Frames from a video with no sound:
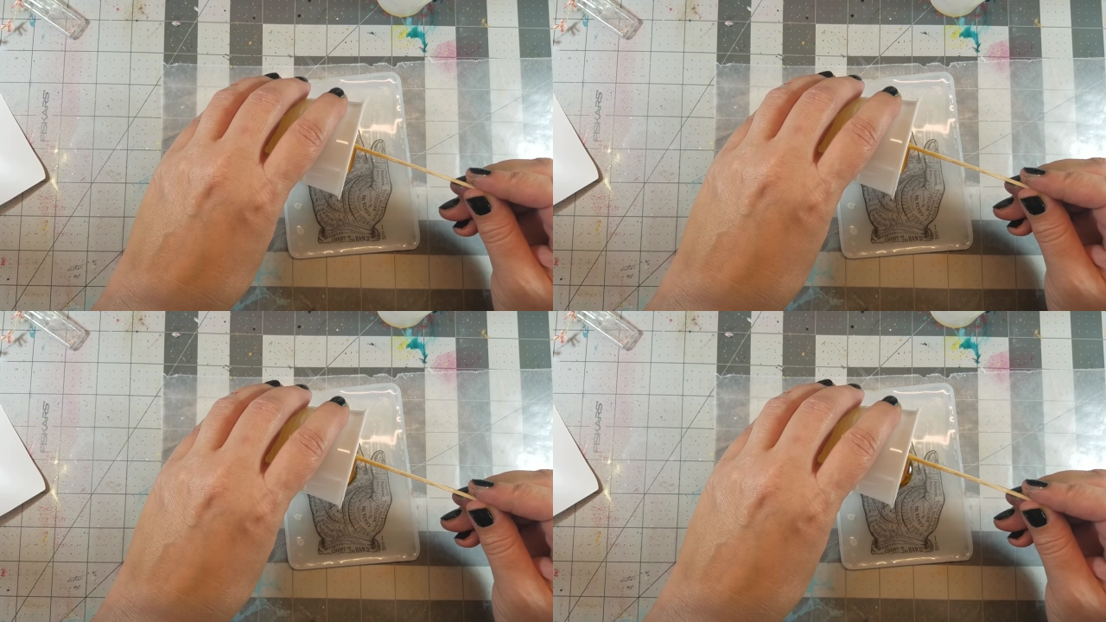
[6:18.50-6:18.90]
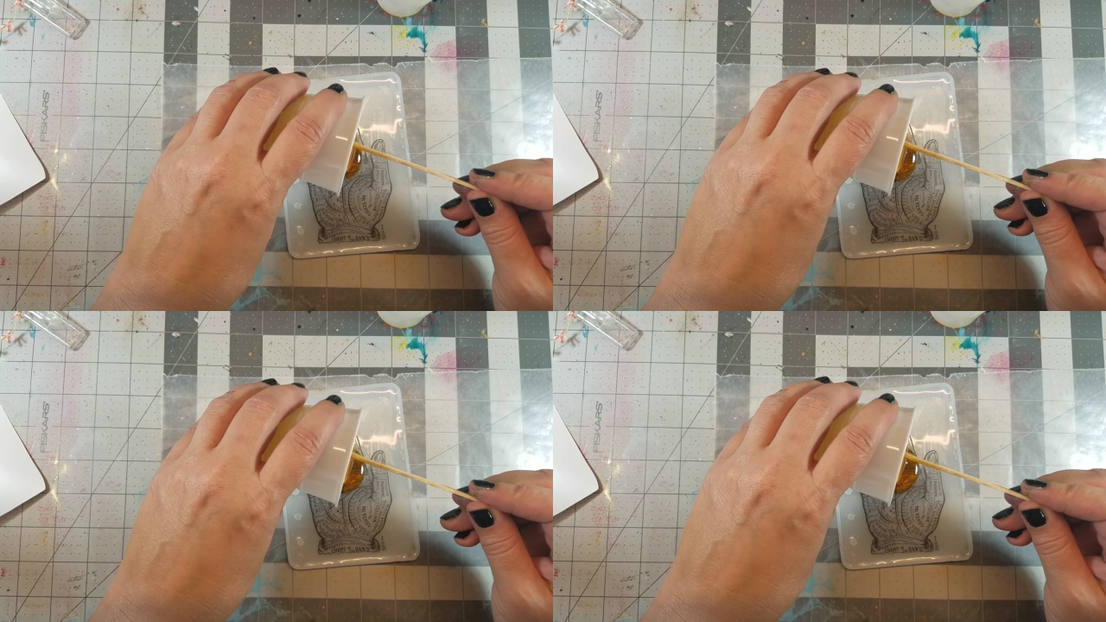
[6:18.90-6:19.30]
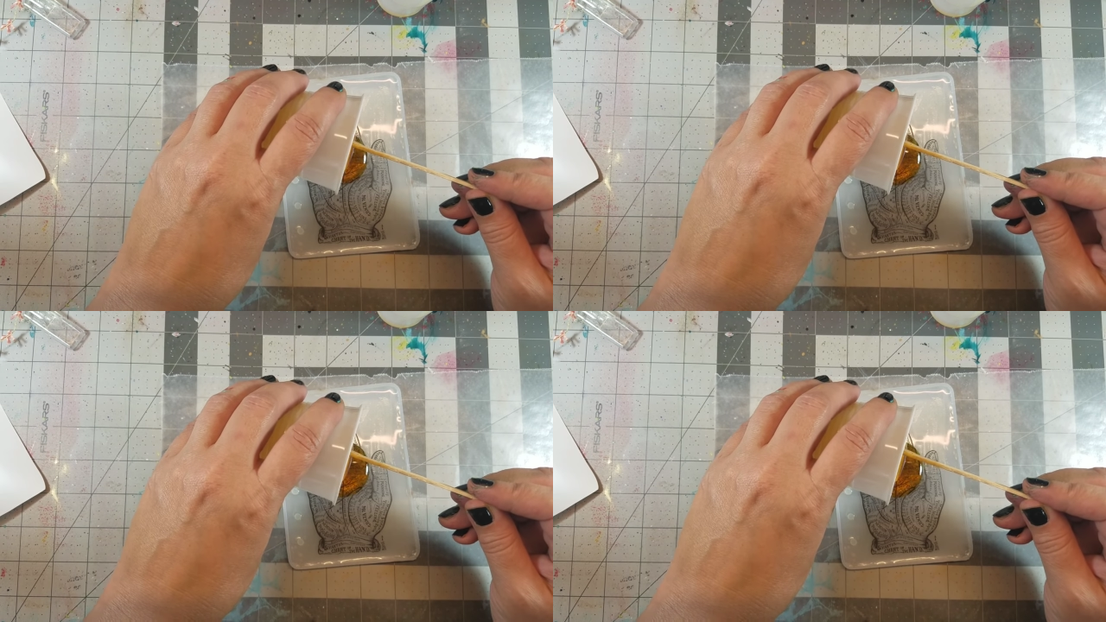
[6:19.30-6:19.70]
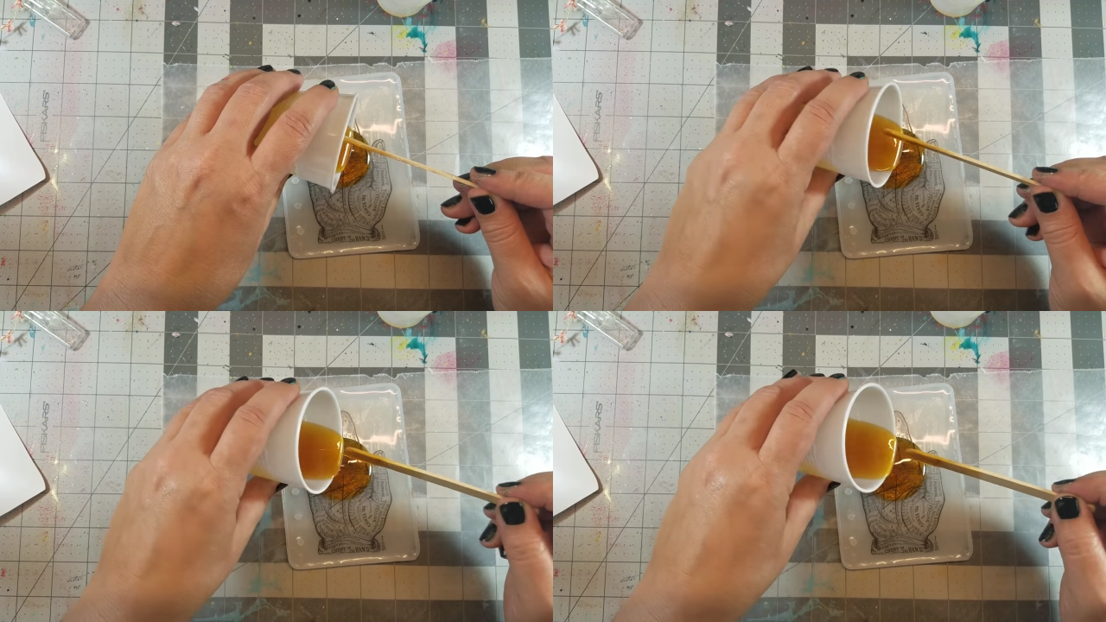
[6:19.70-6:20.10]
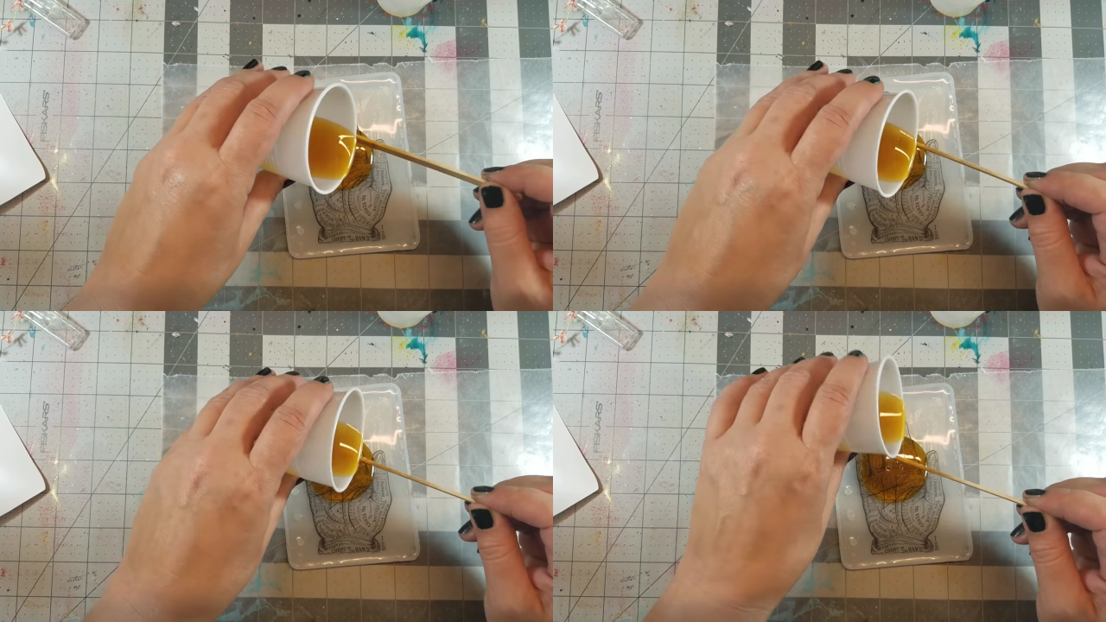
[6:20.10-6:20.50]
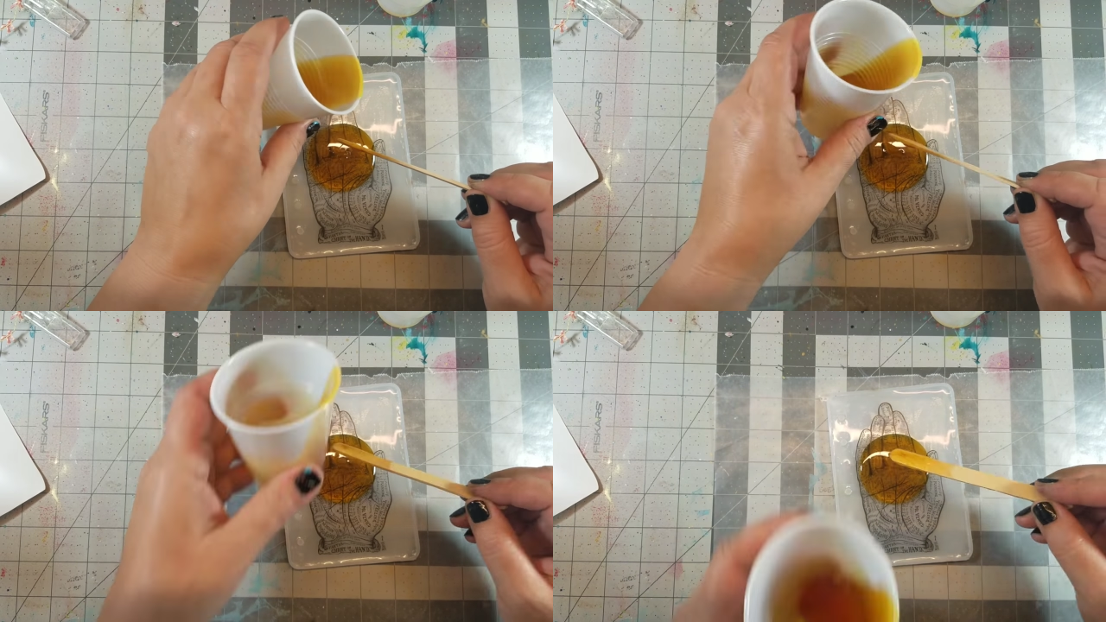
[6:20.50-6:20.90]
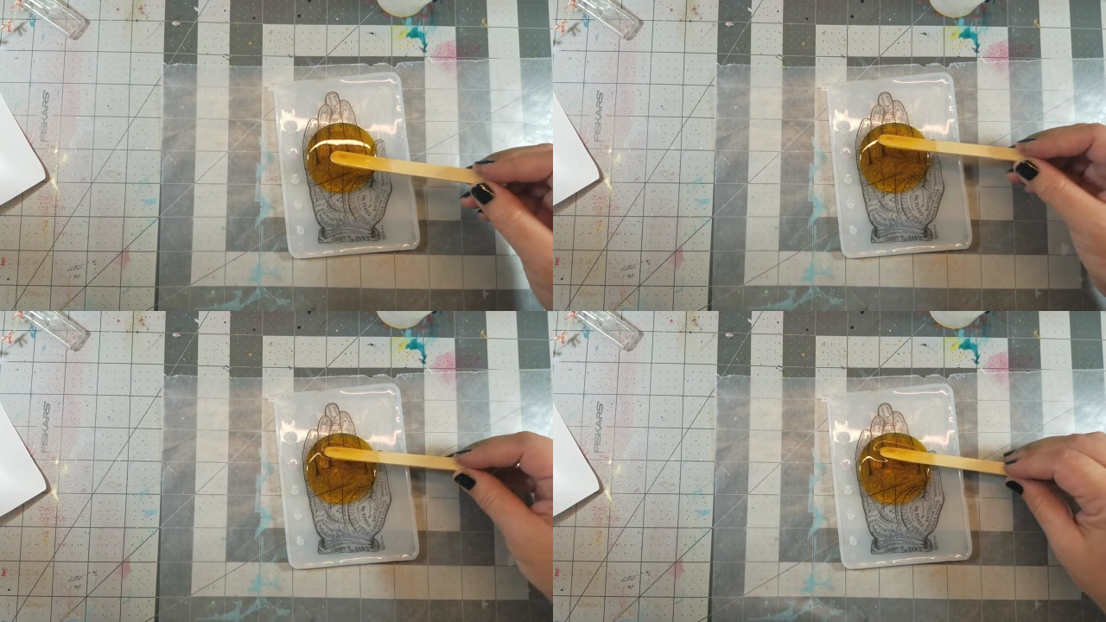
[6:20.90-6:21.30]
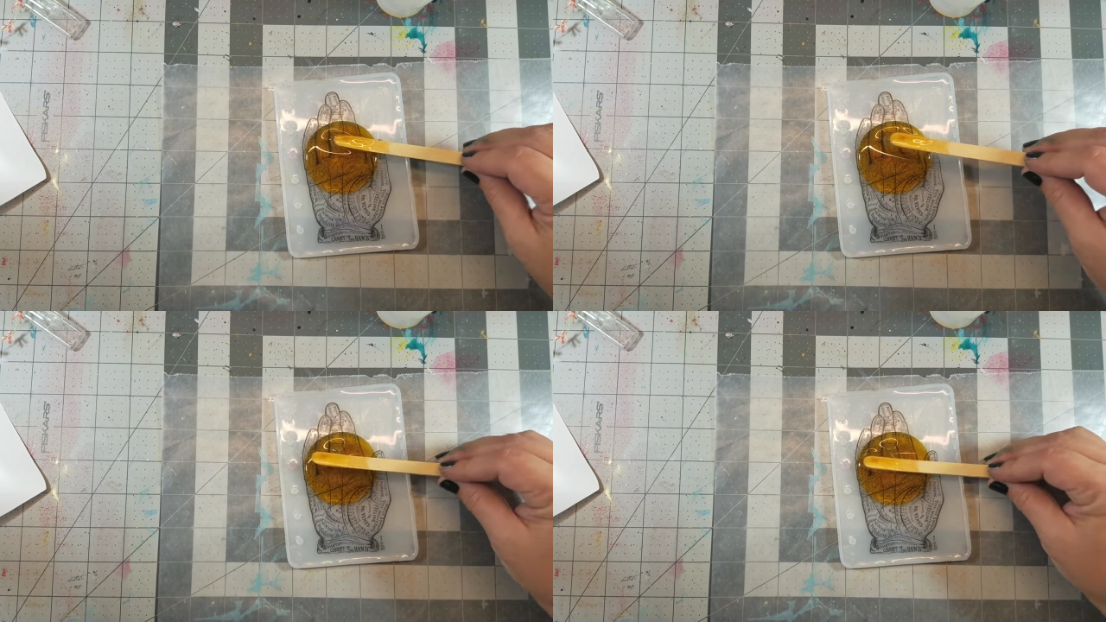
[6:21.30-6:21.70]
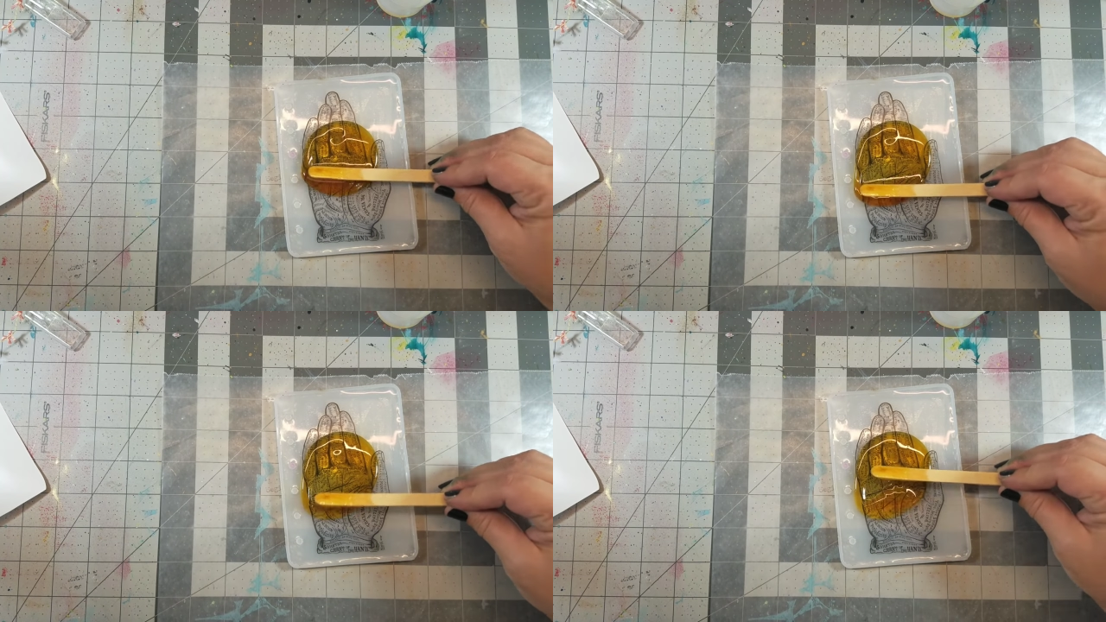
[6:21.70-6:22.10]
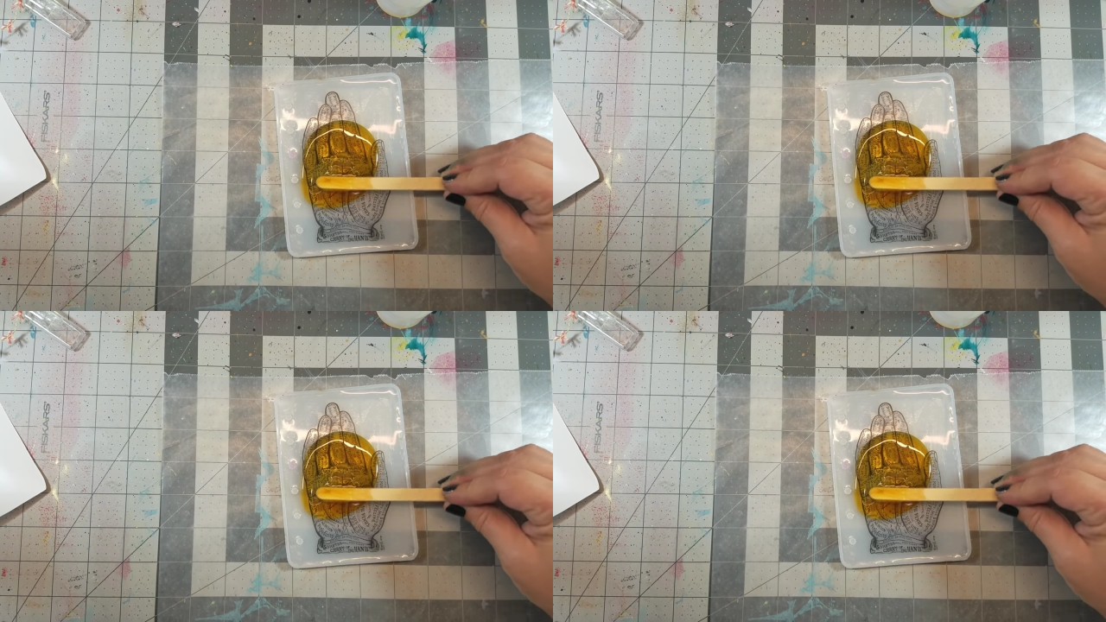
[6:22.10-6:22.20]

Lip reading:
(no speaker visible)